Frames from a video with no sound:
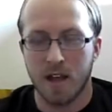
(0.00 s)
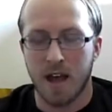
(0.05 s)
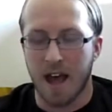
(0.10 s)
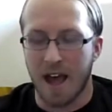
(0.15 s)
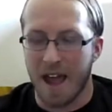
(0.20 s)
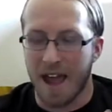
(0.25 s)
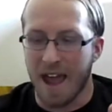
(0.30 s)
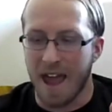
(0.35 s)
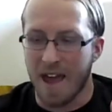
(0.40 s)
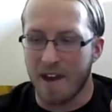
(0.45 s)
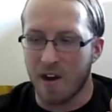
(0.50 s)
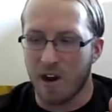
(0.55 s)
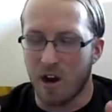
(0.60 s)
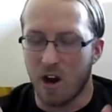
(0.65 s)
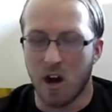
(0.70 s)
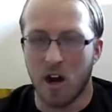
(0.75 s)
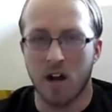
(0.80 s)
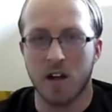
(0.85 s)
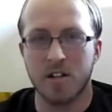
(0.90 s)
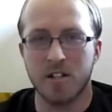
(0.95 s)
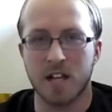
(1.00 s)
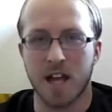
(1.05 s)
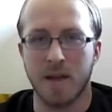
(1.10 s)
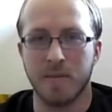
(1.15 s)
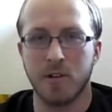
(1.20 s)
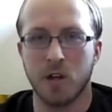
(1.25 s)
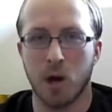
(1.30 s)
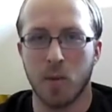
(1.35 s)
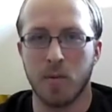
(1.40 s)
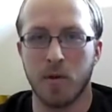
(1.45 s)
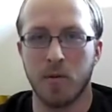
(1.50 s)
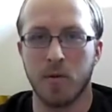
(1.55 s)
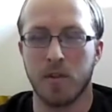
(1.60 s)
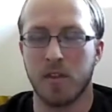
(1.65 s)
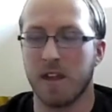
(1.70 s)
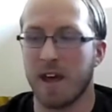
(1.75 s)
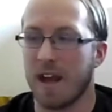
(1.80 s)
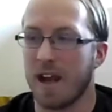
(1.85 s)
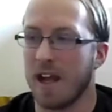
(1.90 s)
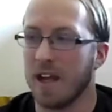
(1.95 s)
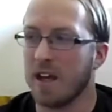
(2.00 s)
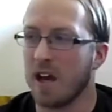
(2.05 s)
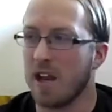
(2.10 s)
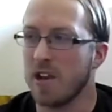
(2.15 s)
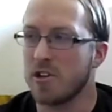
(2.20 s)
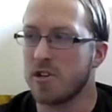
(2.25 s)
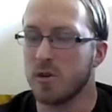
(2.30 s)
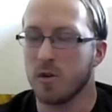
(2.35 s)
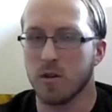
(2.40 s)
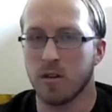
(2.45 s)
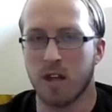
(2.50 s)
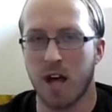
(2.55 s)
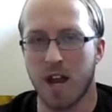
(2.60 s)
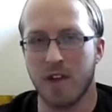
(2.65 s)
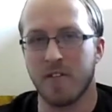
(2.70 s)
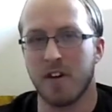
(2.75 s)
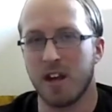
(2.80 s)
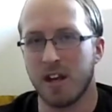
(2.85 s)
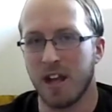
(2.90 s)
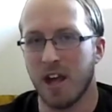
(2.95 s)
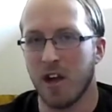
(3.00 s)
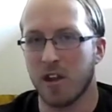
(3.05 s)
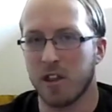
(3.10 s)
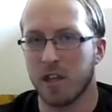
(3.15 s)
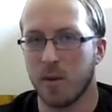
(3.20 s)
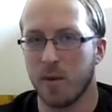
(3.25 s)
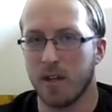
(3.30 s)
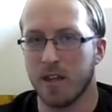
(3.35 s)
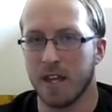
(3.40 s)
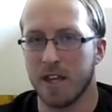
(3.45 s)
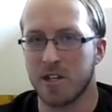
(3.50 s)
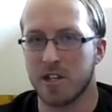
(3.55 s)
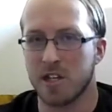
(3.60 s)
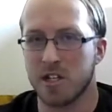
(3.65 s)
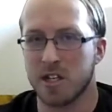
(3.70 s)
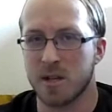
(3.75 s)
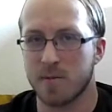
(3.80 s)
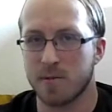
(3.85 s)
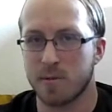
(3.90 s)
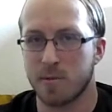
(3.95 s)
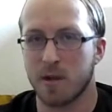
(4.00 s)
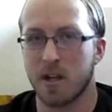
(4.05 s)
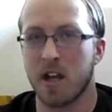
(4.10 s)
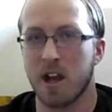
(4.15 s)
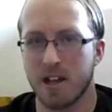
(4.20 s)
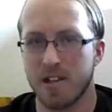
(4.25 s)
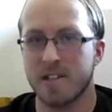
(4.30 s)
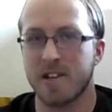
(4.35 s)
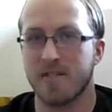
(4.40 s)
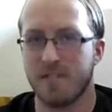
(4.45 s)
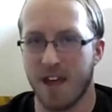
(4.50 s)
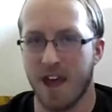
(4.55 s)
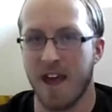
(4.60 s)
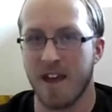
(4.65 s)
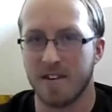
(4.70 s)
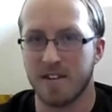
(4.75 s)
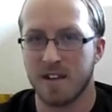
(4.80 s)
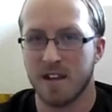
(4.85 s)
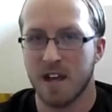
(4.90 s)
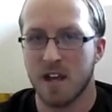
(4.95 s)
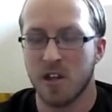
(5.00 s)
I had a hard time coping with that. I got into a lot of unhealthy relationships because of that.